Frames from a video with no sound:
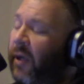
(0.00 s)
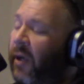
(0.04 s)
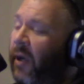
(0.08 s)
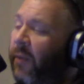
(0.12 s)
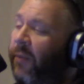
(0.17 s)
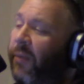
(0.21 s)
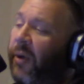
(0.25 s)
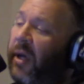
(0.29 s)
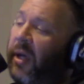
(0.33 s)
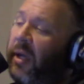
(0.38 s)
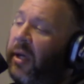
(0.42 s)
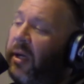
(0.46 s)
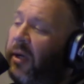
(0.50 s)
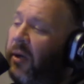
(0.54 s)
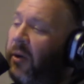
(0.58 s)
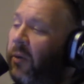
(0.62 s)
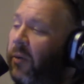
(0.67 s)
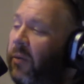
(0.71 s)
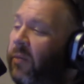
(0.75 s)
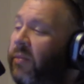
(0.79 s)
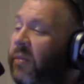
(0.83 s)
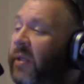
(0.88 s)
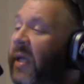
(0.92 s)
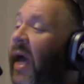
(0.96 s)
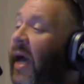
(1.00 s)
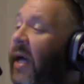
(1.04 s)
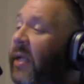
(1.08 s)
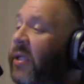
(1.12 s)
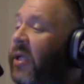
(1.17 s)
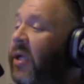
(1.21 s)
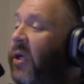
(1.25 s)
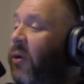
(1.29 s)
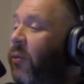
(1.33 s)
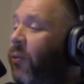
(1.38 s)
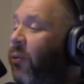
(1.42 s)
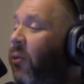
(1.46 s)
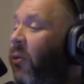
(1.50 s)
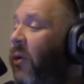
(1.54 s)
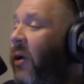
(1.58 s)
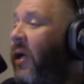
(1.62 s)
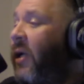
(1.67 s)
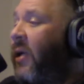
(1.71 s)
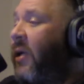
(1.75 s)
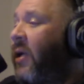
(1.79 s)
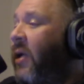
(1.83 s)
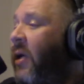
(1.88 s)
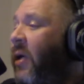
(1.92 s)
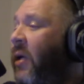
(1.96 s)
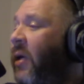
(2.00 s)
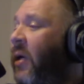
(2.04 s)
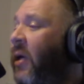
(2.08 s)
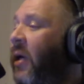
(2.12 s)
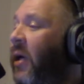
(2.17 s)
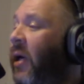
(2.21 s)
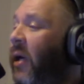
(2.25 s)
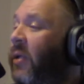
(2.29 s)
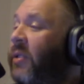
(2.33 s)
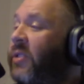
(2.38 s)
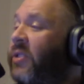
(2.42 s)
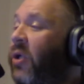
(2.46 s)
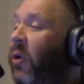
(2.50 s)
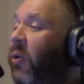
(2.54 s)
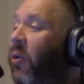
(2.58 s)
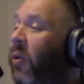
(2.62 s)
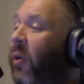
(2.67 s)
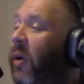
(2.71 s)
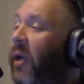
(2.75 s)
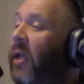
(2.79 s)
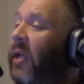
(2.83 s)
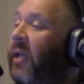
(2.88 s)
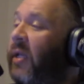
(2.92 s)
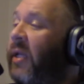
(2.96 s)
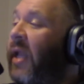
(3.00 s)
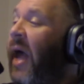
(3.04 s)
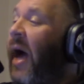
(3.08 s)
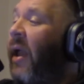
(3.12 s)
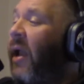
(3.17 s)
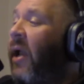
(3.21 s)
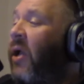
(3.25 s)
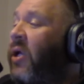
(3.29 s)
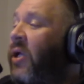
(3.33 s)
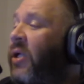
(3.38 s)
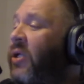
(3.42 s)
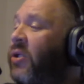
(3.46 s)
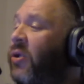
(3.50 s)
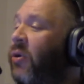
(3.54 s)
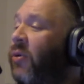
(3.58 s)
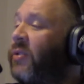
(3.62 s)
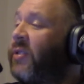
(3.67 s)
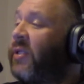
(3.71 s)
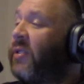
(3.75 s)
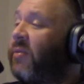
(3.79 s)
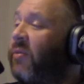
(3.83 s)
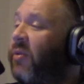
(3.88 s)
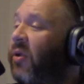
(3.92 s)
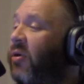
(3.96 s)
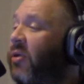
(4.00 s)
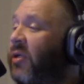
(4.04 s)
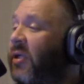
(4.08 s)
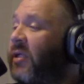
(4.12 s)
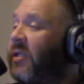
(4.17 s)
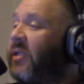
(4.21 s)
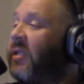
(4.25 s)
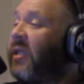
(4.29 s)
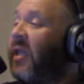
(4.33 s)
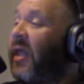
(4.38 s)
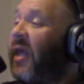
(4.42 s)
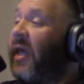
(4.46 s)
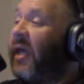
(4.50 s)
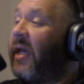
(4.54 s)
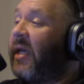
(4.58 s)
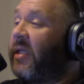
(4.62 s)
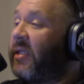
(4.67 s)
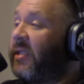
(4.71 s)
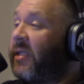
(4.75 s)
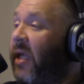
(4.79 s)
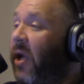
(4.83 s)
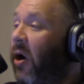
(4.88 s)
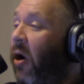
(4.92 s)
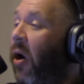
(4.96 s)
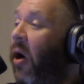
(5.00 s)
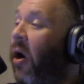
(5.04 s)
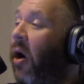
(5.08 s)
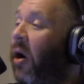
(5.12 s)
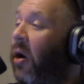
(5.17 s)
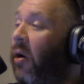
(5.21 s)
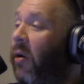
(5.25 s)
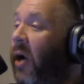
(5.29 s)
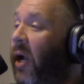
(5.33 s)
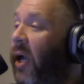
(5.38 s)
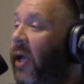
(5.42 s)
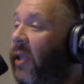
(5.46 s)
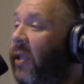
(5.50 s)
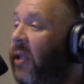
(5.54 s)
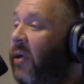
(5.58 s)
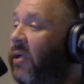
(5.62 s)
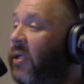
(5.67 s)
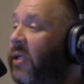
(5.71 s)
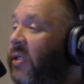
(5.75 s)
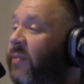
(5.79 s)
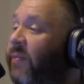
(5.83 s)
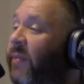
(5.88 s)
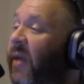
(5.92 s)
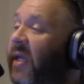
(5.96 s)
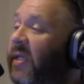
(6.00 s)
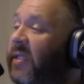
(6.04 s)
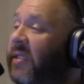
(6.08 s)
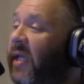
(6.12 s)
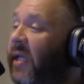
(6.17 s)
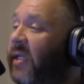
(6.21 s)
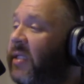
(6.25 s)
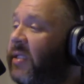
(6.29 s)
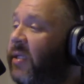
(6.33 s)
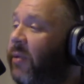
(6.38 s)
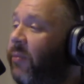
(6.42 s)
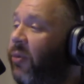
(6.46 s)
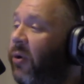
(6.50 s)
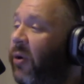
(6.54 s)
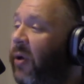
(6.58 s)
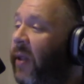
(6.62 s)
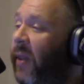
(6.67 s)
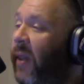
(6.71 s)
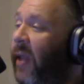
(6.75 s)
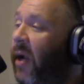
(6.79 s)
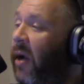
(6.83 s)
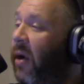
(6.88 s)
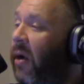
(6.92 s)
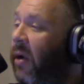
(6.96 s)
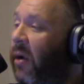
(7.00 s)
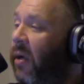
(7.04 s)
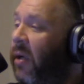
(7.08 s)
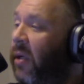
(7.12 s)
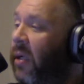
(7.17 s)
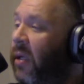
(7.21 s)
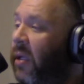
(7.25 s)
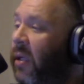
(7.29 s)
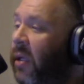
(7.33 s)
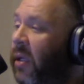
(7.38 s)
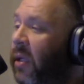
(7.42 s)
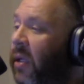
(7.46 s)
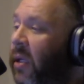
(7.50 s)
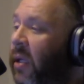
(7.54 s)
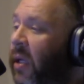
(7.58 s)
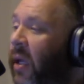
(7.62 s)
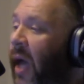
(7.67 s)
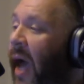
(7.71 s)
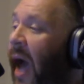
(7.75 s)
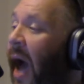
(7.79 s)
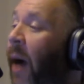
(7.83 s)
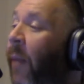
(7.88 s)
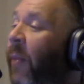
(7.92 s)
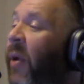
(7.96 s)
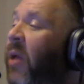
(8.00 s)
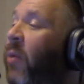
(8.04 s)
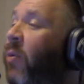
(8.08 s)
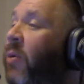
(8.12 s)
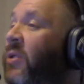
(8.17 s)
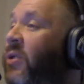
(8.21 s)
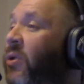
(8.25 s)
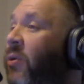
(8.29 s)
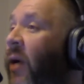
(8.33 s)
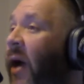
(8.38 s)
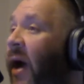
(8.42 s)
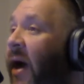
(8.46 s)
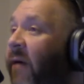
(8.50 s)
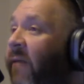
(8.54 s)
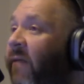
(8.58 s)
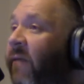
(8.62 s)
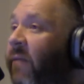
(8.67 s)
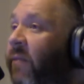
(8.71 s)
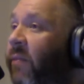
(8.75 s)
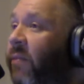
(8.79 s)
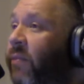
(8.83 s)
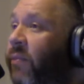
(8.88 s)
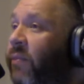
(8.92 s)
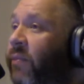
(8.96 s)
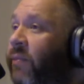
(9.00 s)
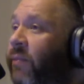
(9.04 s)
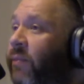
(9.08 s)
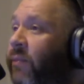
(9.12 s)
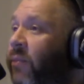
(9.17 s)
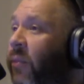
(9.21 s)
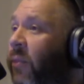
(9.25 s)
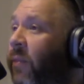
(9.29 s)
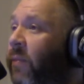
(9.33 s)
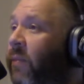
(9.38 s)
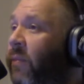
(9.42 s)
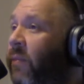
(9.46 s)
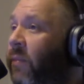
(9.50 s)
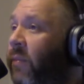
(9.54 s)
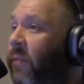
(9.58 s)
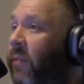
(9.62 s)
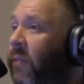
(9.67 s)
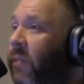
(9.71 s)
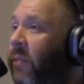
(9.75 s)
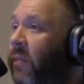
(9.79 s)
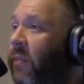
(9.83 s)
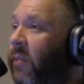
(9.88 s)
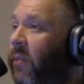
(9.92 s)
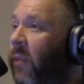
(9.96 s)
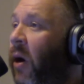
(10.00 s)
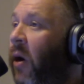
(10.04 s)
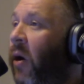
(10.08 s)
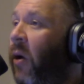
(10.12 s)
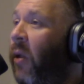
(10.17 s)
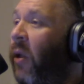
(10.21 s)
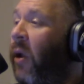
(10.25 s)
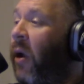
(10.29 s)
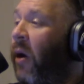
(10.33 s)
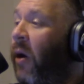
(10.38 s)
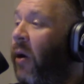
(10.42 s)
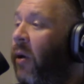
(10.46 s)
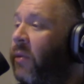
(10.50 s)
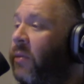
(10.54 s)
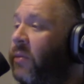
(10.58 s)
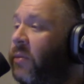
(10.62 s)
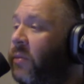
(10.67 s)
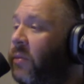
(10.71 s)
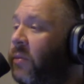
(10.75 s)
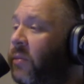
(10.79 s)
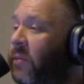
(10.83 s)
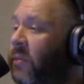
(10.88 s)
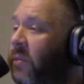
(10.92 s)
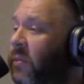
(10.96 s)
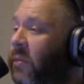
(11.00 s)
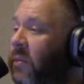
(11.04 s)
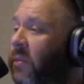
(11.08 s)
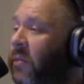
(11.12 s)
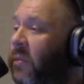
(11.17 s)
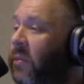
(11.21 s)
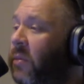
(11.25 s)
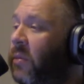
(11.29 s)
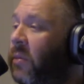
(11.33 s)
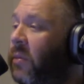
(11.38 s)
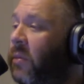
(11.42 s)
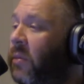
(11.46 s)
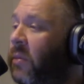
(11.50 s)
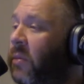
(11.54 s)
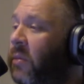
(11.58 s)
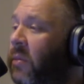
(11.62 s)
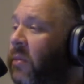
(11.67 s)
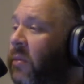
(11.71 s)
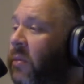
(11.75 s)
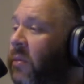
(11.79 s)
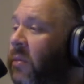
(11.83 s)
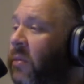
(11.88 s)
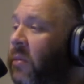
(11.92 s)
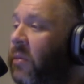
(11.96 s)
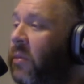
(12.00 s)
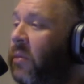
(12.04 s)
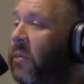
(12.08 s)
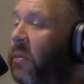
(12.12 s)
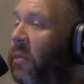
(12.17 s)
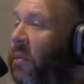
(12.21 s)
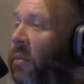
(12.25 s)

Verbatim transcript: But yeah, to your point, so not a control system. They're just things that are right. They just make sense to put in there. How many would you have? All in all, uh,